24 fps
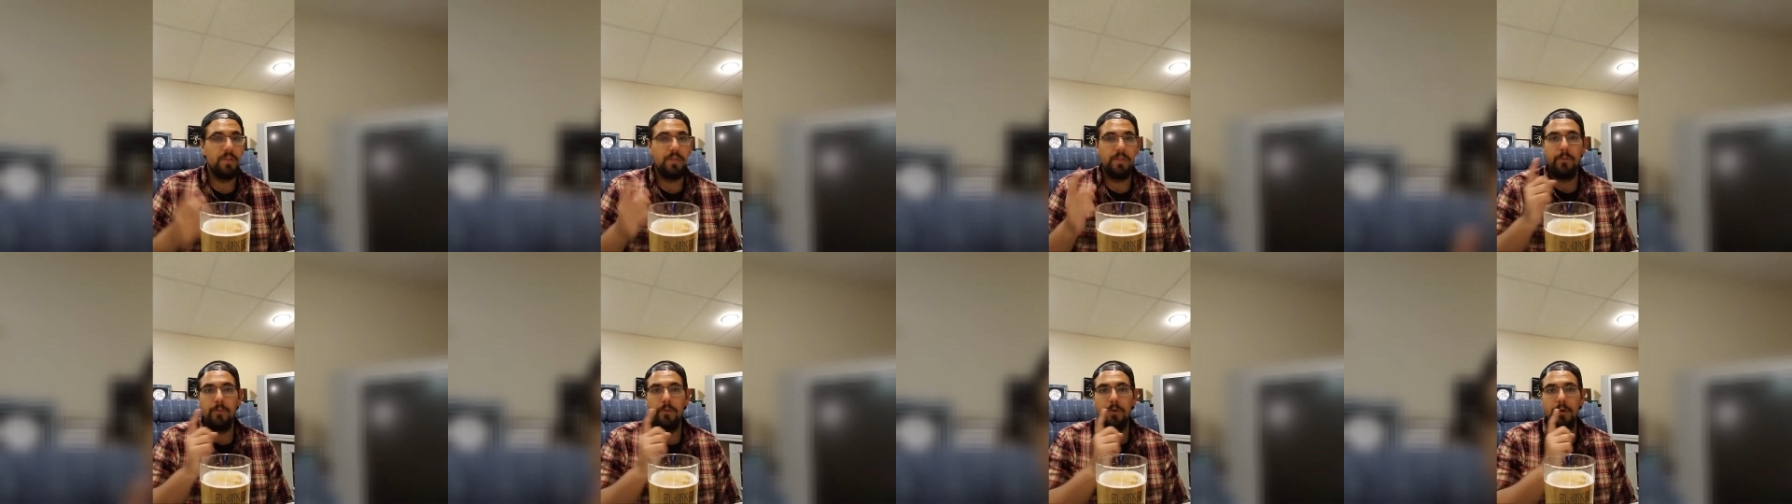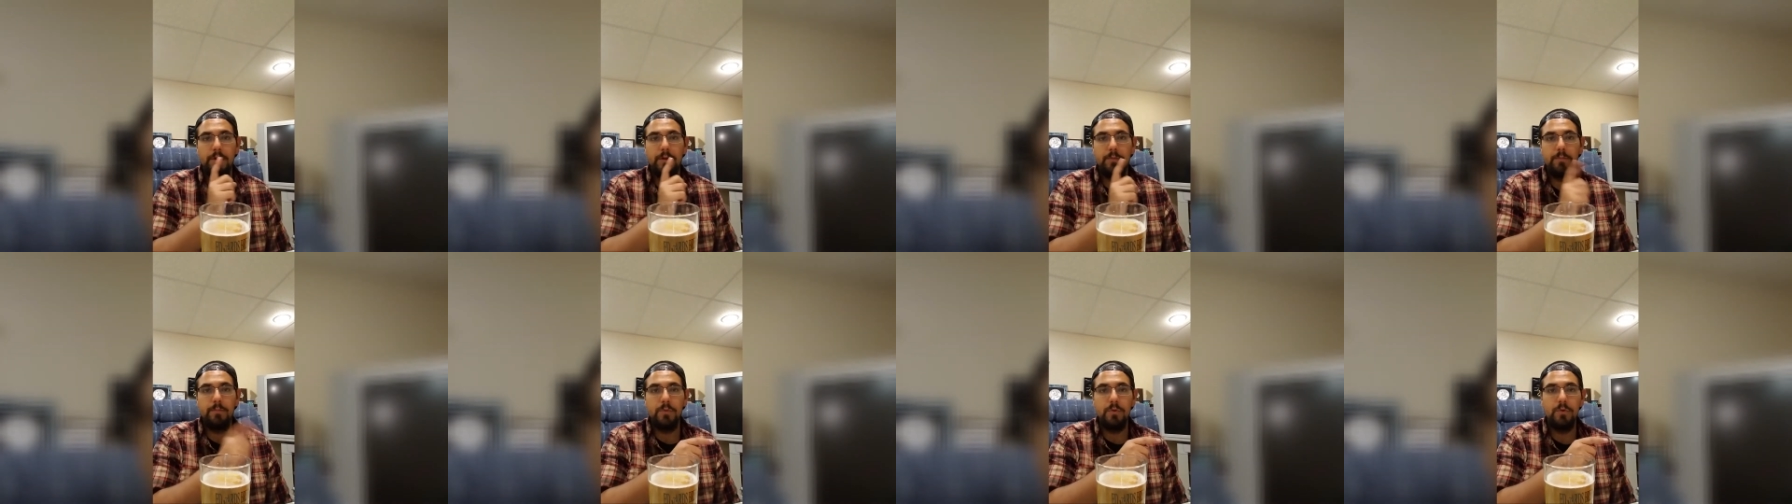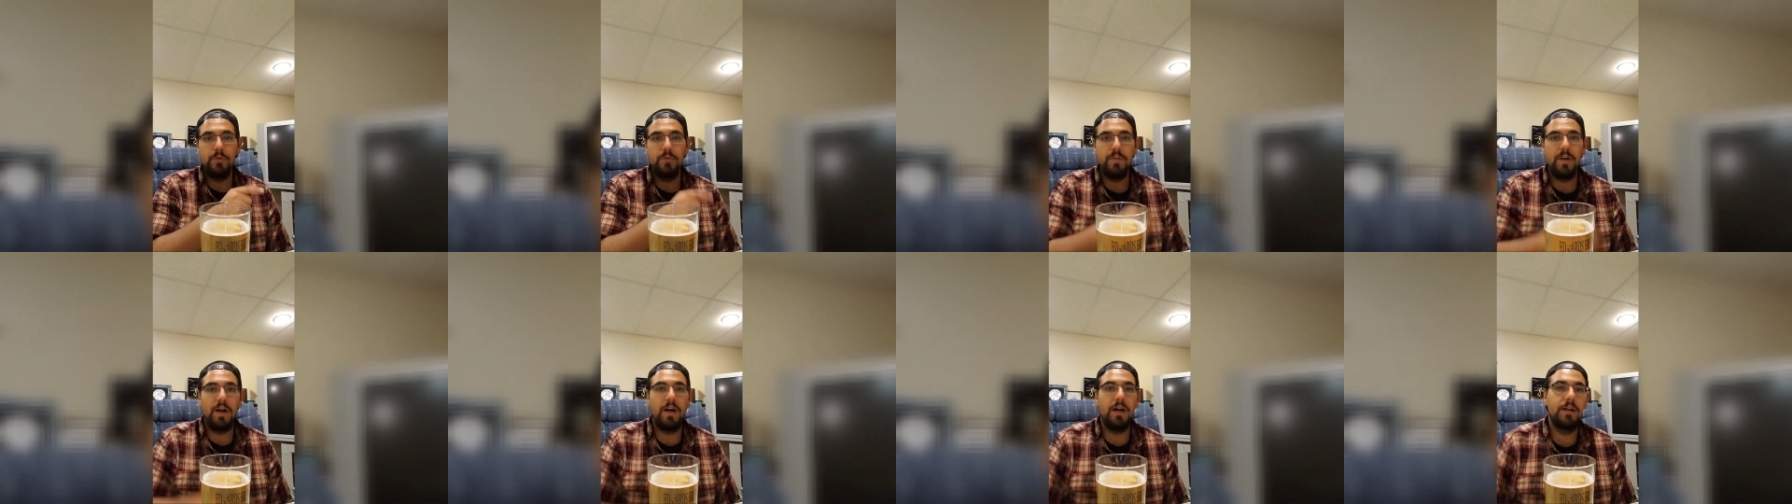and then we're going to
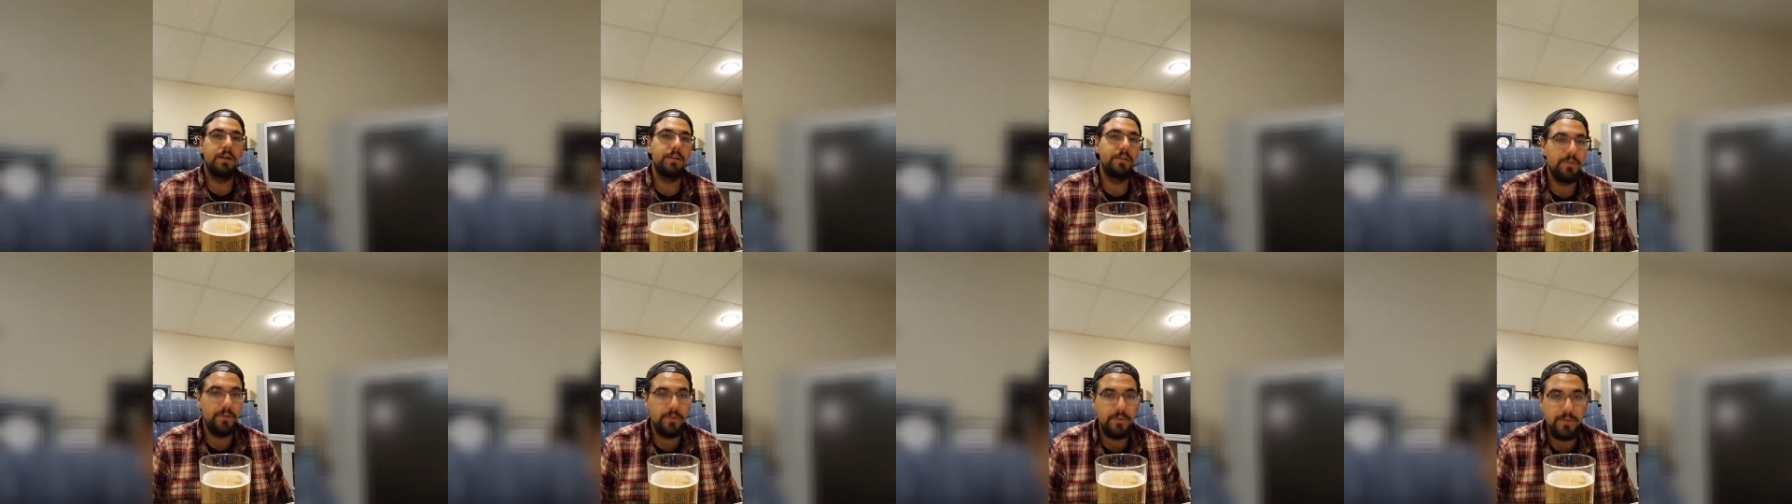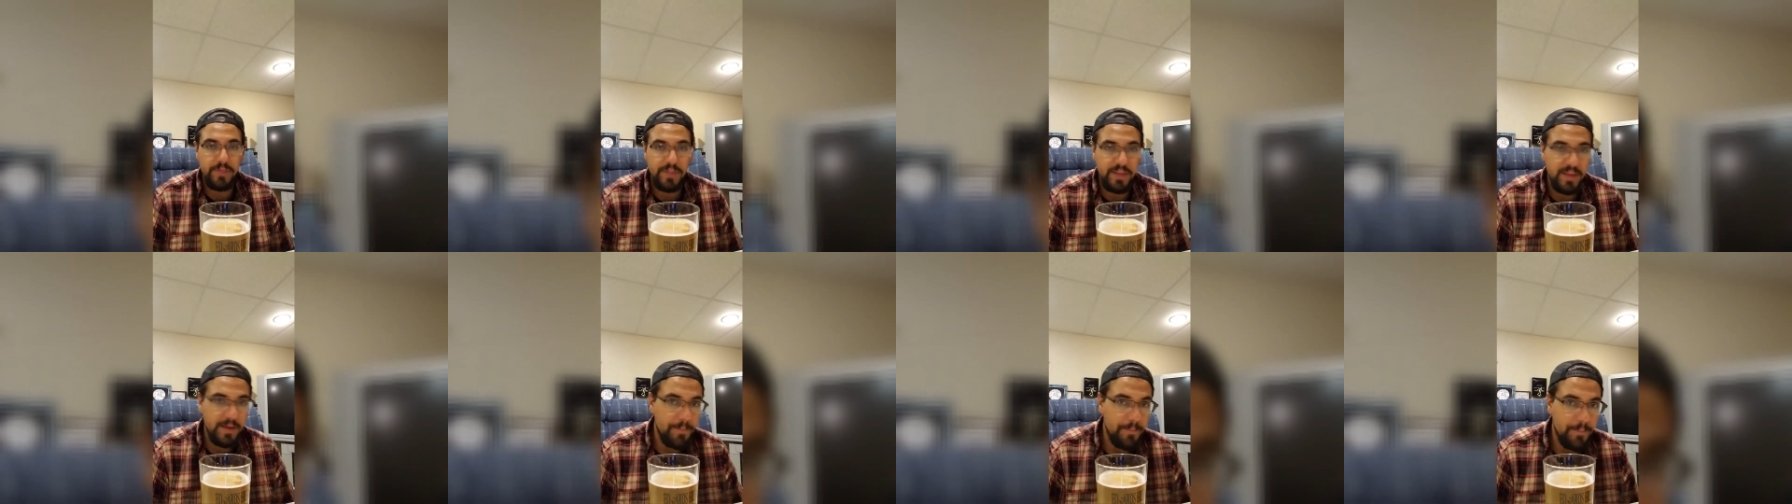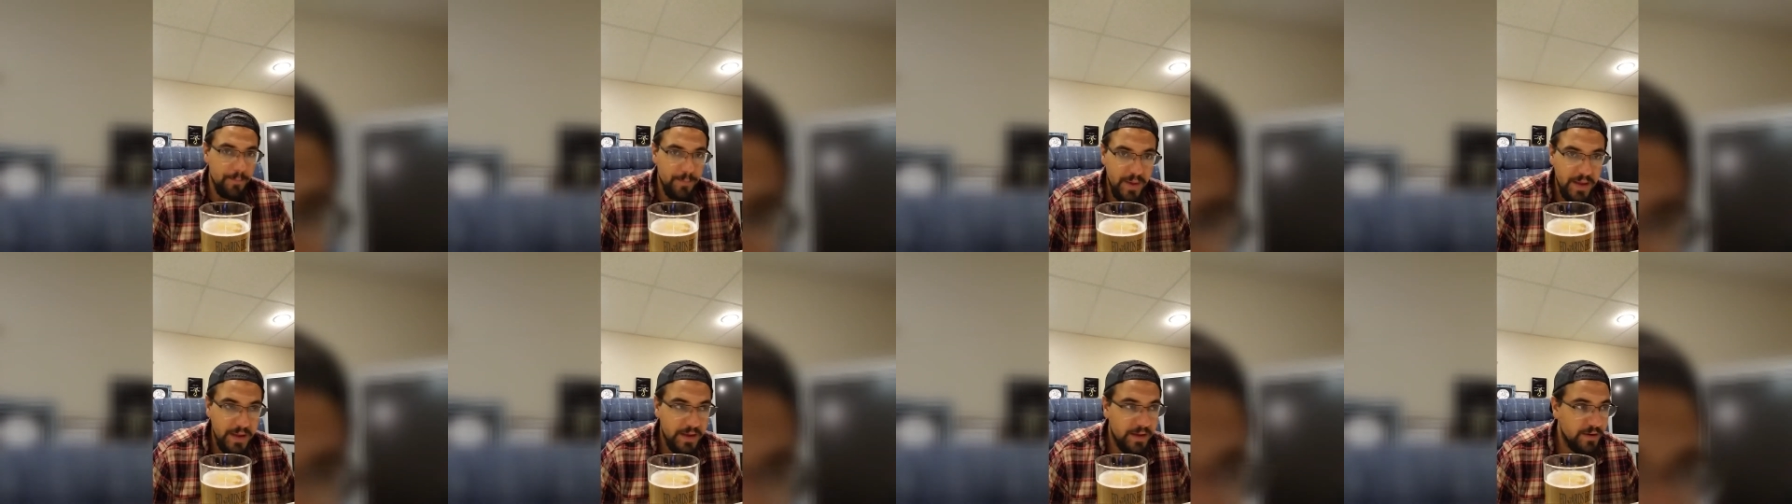move on to the
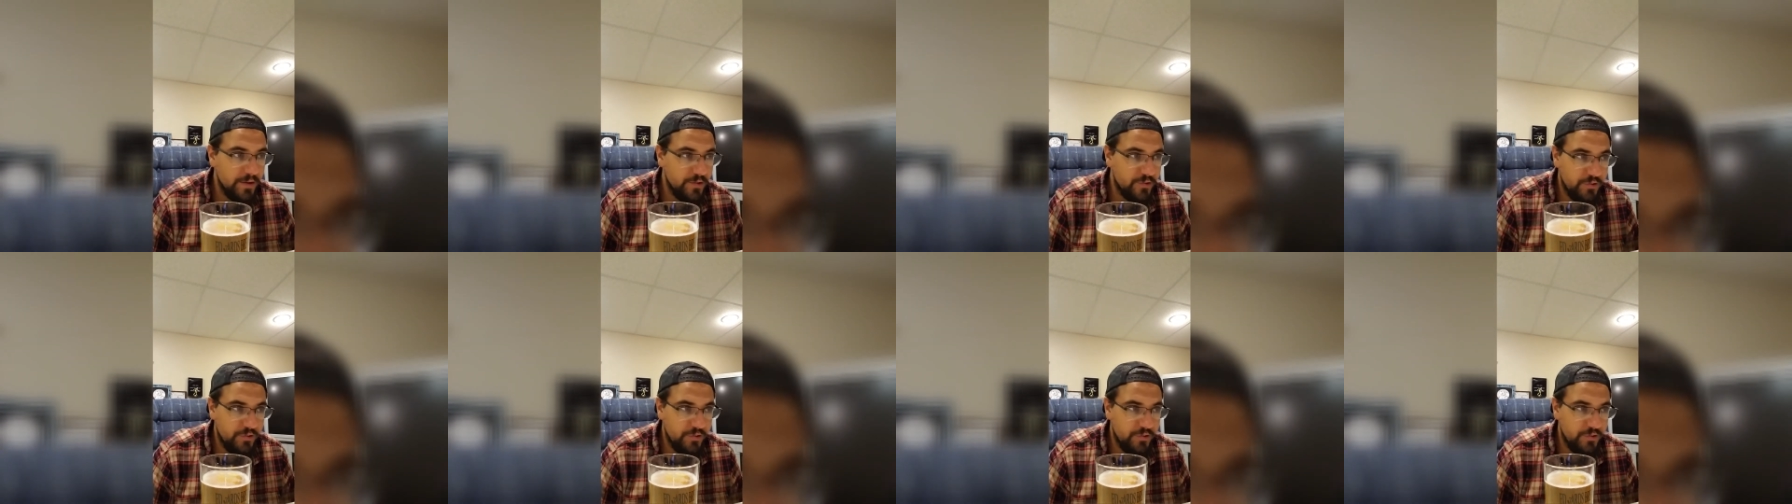Make It a